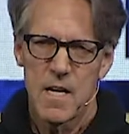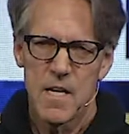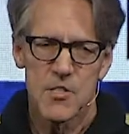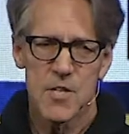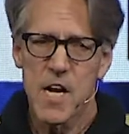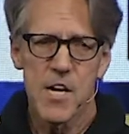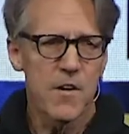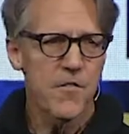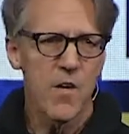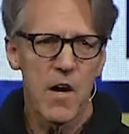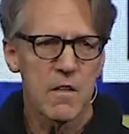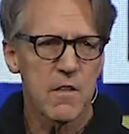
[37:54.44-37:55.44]
It's not your
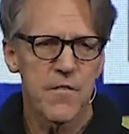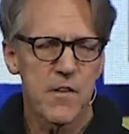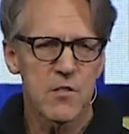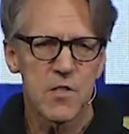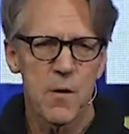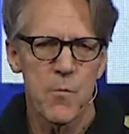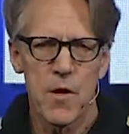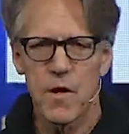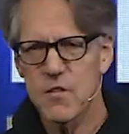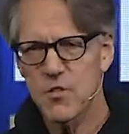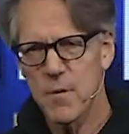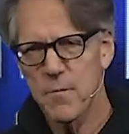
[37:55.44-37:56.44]
fault if you're somewhere
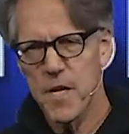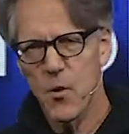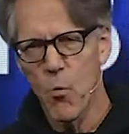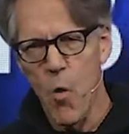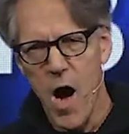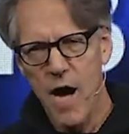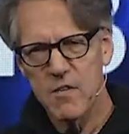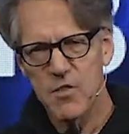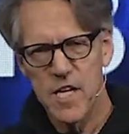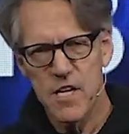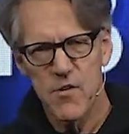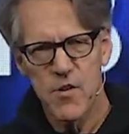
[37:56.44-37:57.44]
and somebody walks
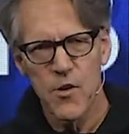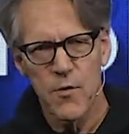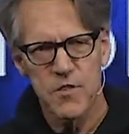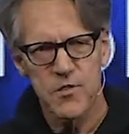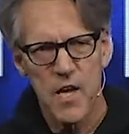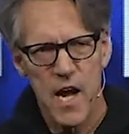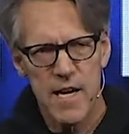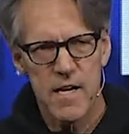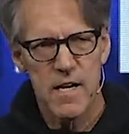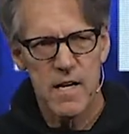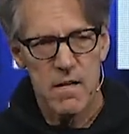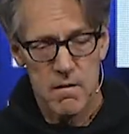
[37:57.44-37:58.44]
into your sight
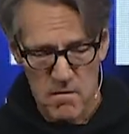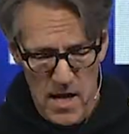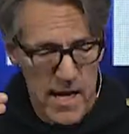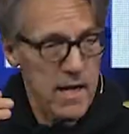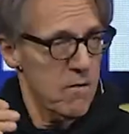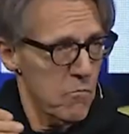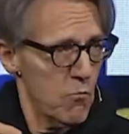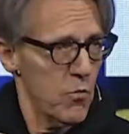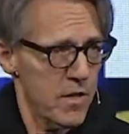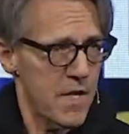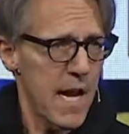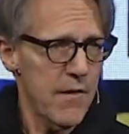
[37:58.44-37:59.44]
like
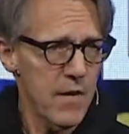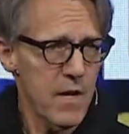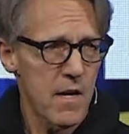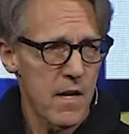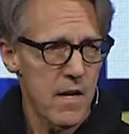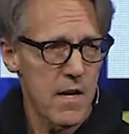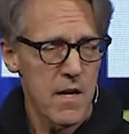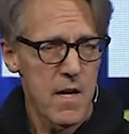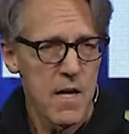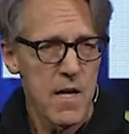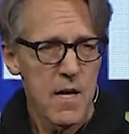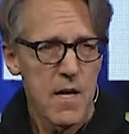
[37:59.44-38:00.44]
with David.
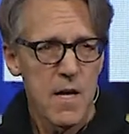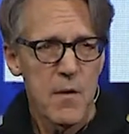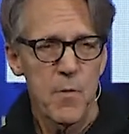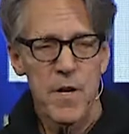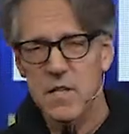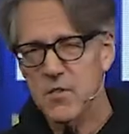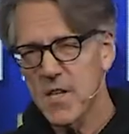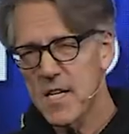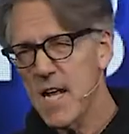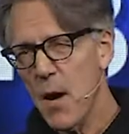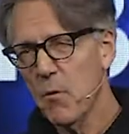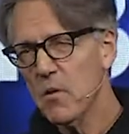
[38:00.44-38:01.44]
But it's the
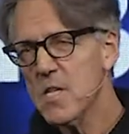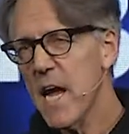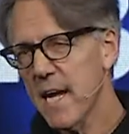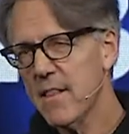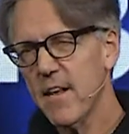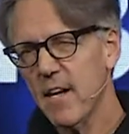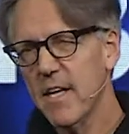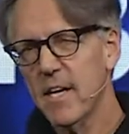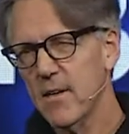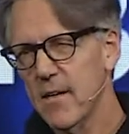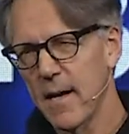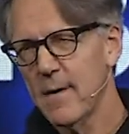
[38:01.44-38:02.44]
double take that'll
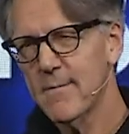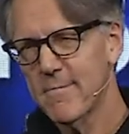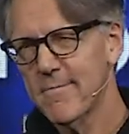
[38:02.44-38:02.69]
kill you.